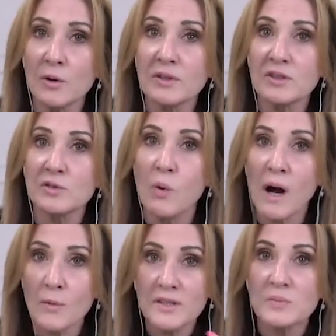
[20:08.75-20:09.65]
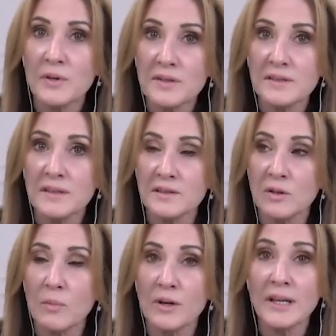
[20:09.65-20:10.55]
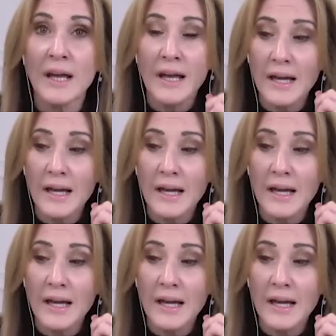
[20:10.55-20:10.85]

which is why we experience things in our body